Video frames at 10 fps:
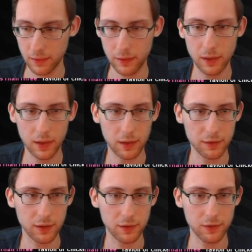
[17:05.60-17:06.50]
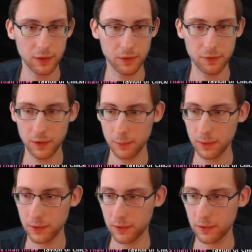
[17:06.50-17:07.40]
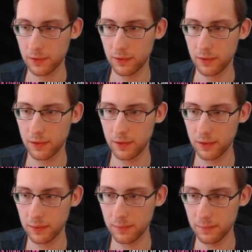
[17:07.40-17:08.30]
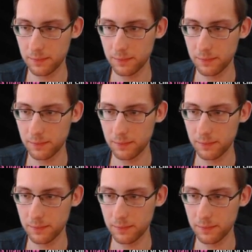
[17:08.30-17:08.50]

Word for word: Yeah, sounds sounds fair, Bax. Um.